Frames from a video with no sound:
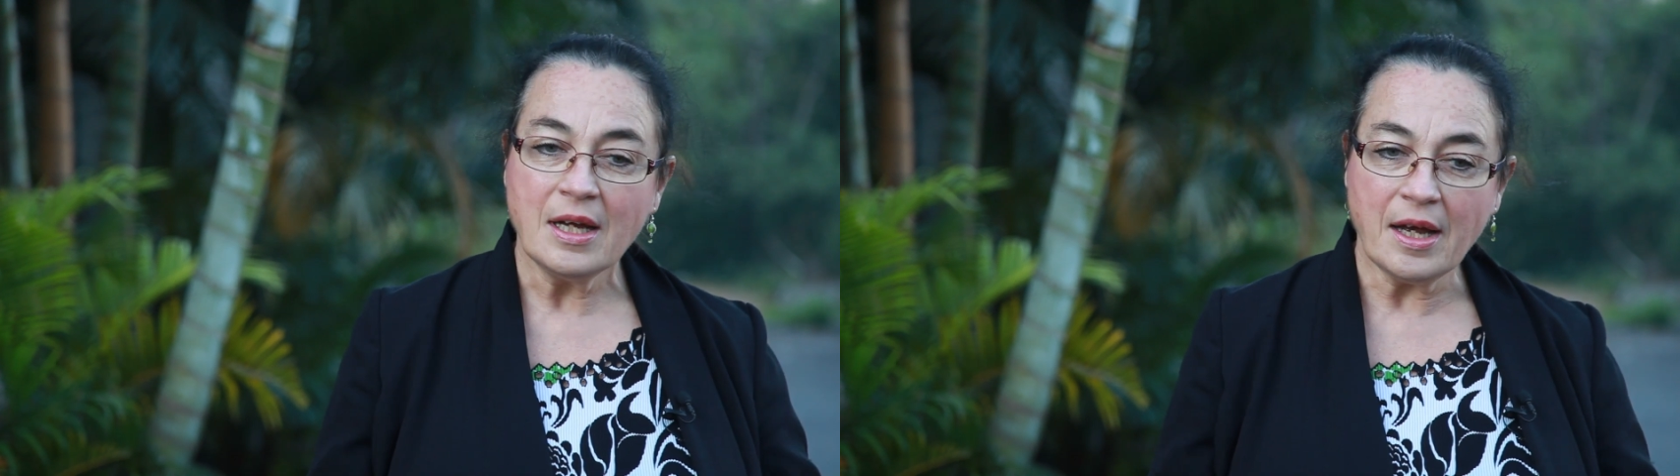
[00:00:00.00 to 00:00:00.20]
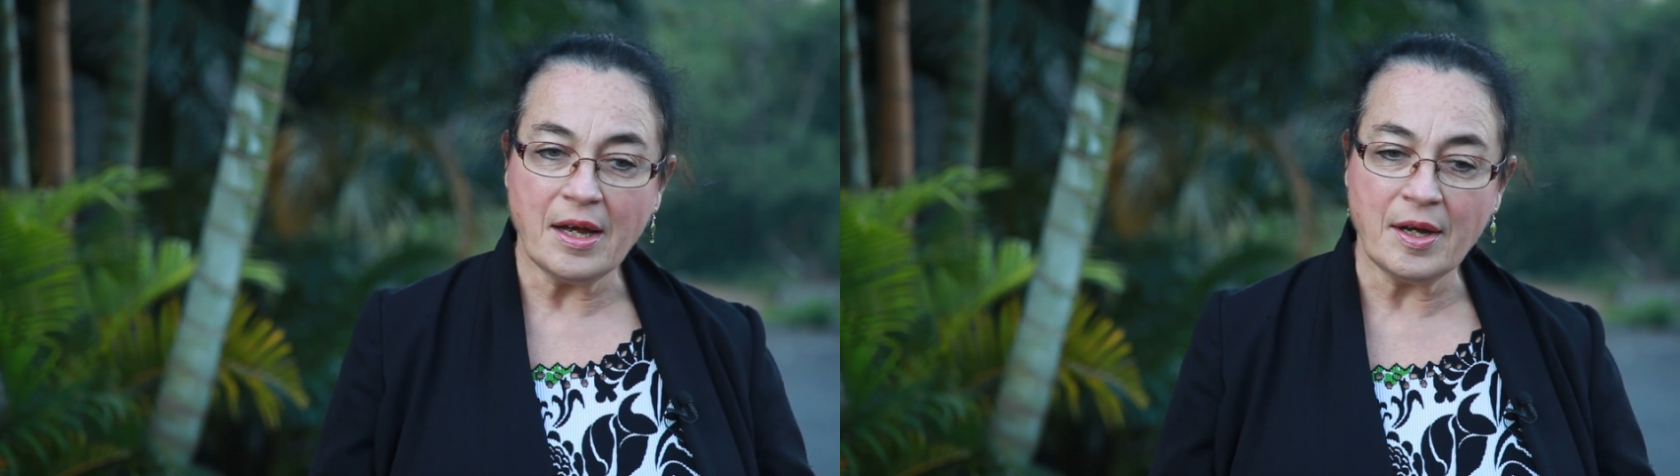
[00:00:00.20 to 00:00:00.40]

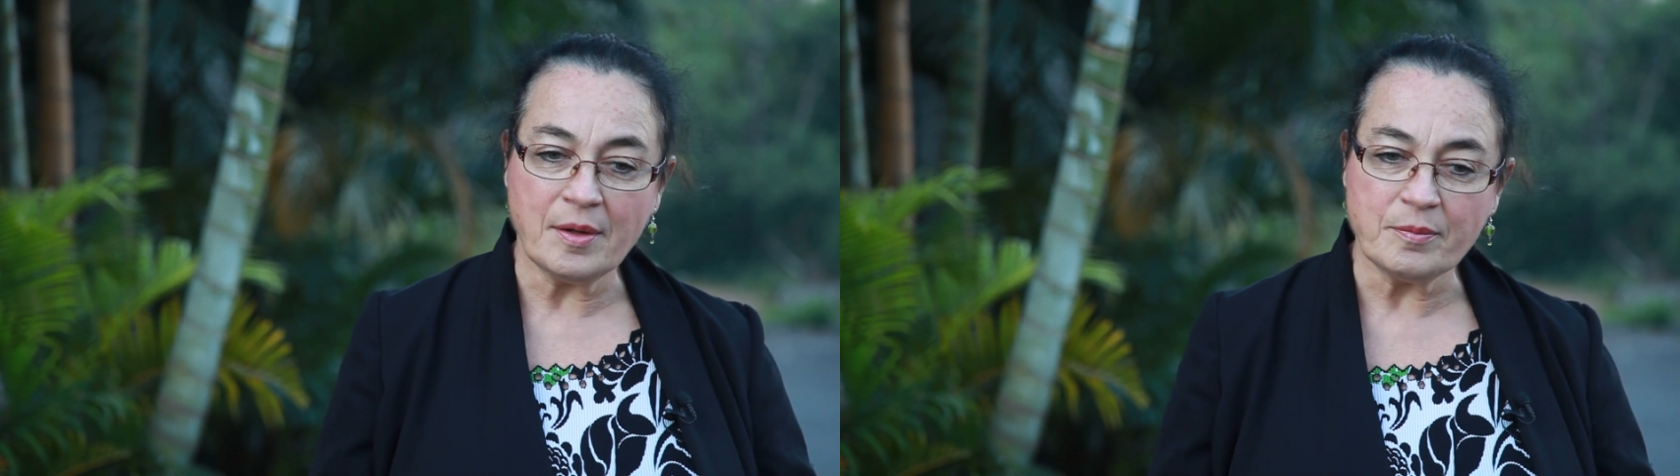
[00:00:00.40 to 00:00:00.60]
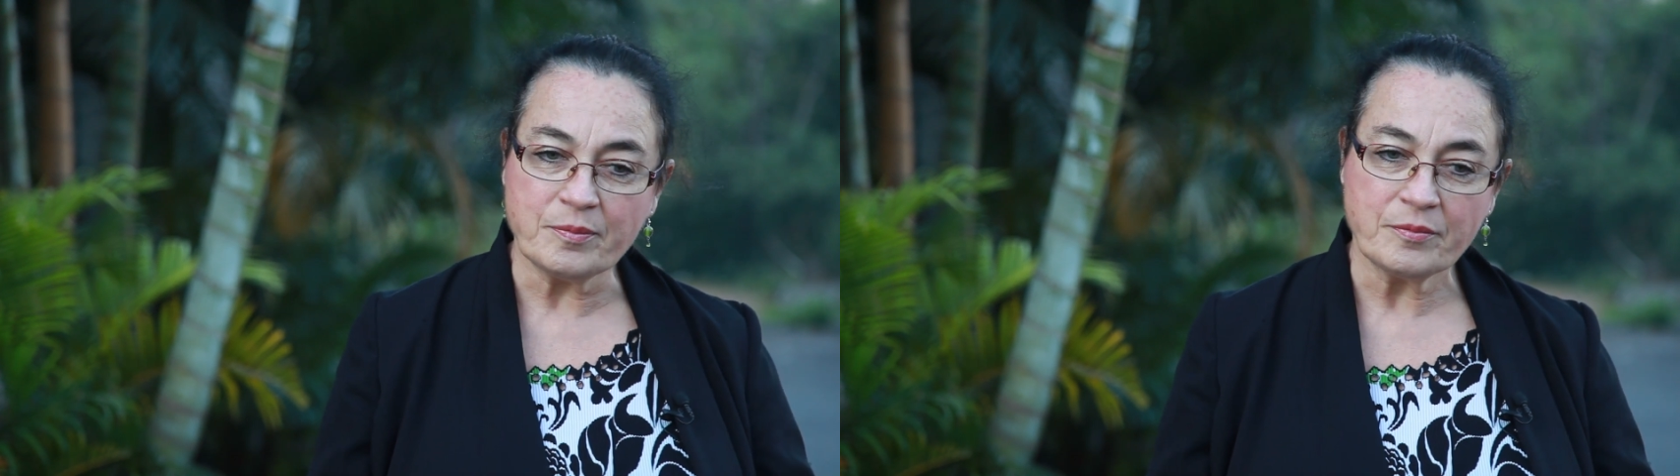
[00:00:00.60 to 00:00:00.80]

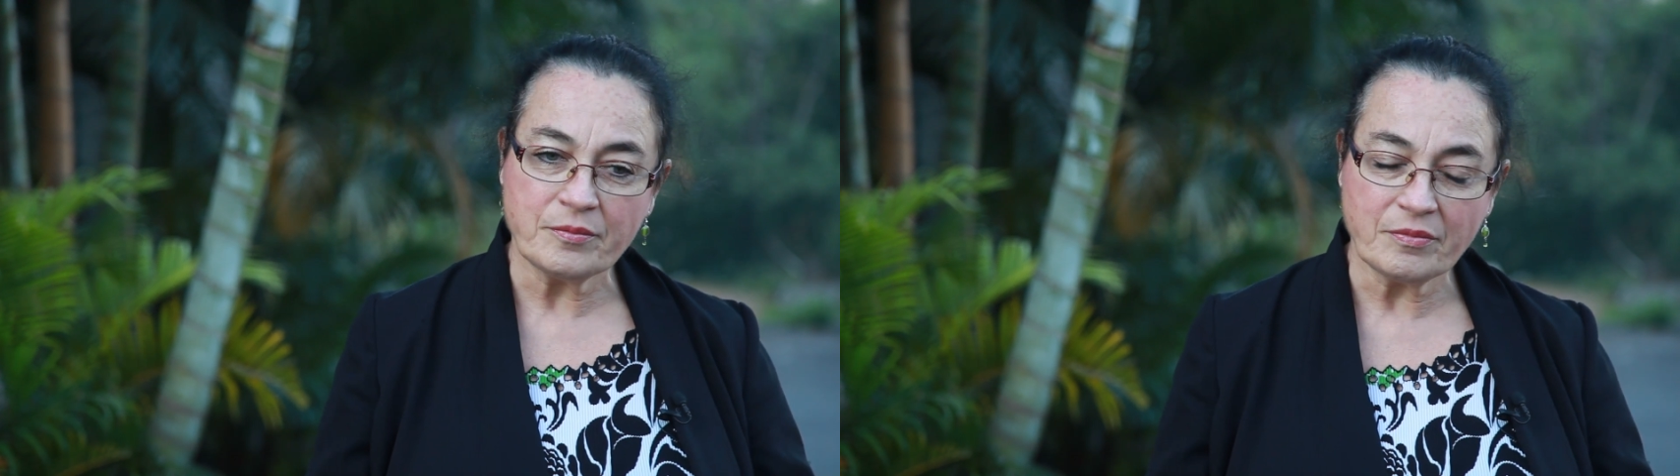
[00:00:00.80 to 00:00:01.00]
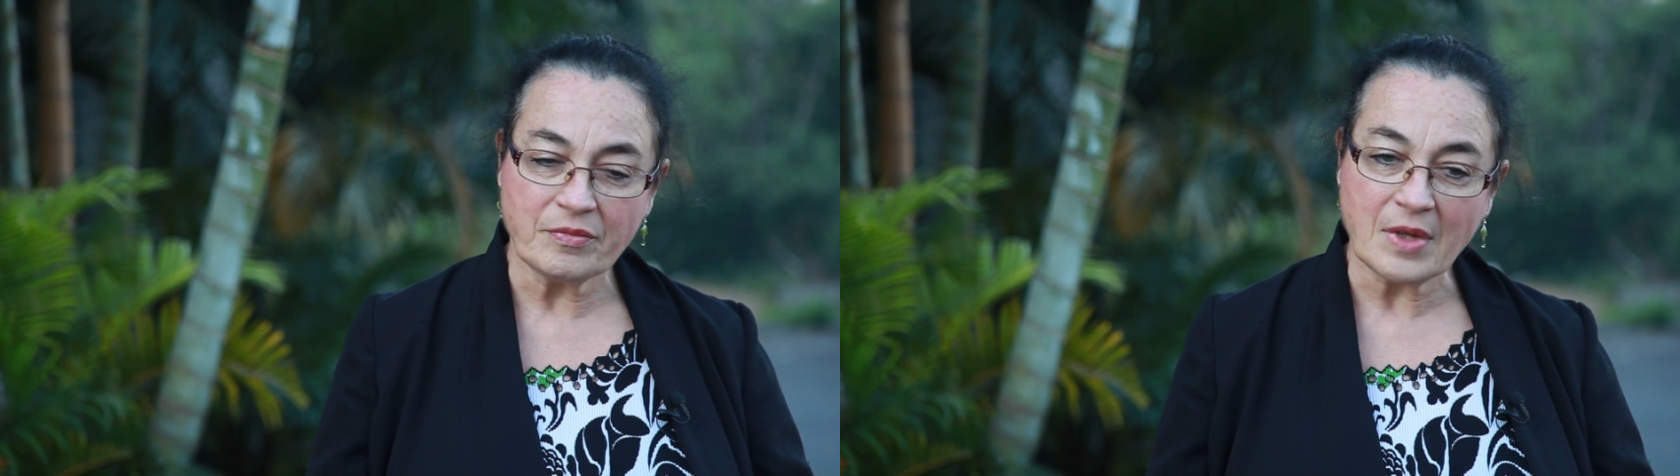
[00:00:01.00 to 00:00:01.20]

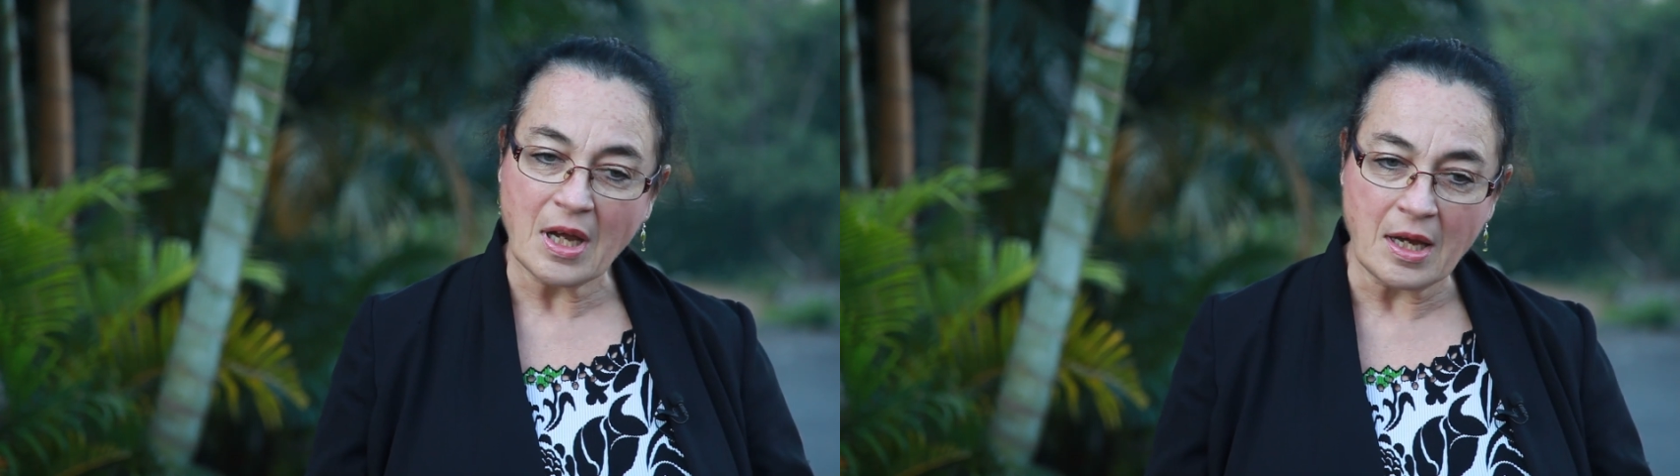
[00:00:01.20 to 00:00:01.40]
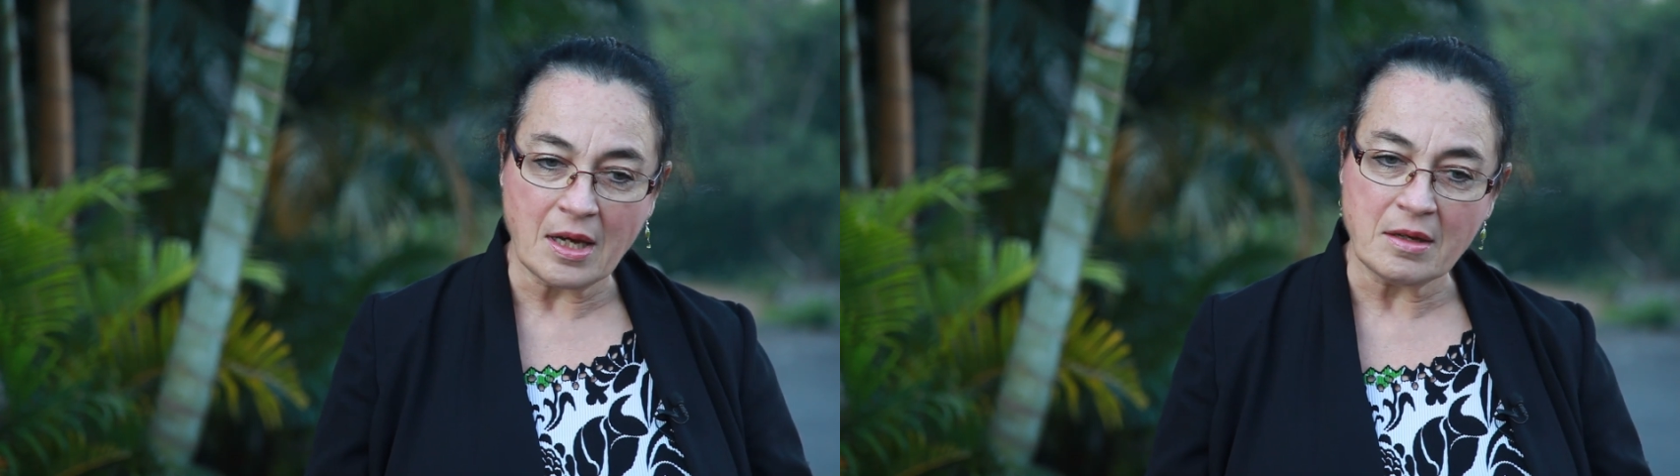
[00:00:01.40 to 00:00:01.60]

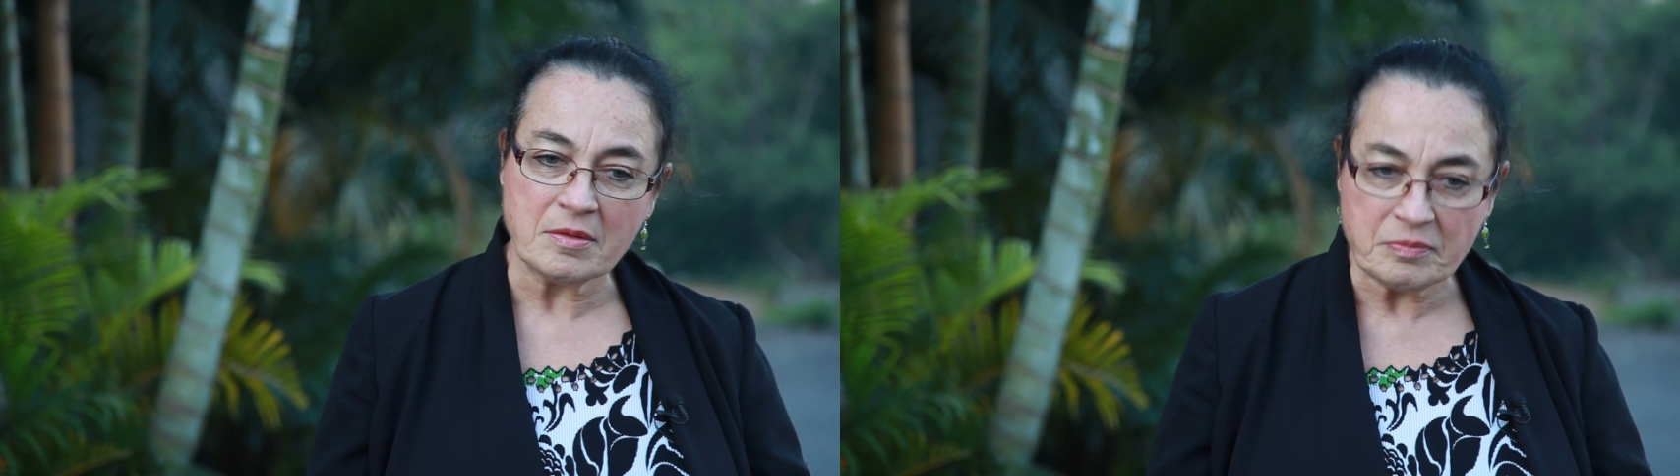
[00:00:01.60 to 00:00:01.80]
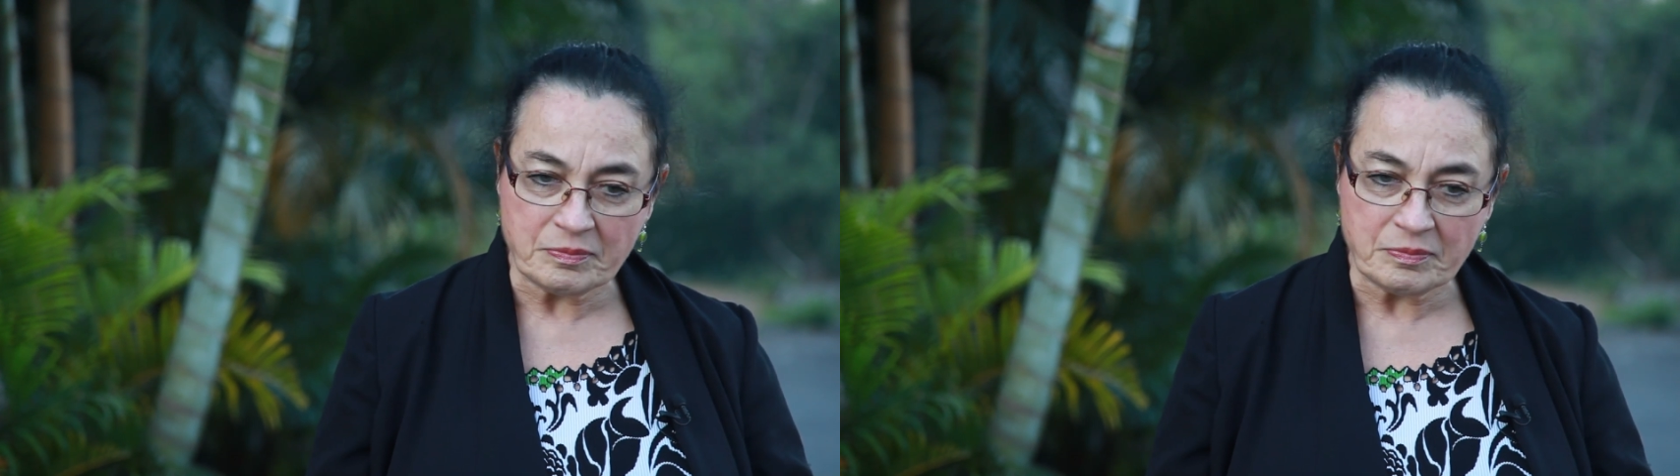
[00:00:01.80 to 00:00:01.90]
I